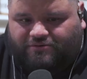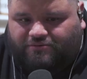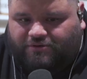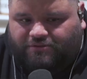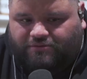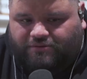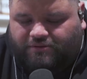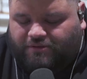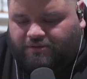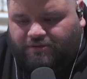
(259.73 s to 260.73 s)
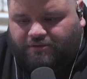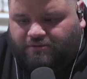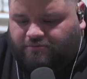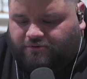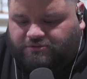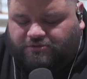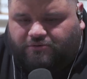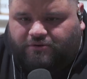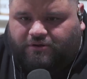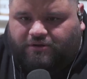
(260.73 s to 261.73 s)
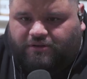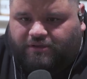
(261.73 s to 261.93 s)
with what's going on.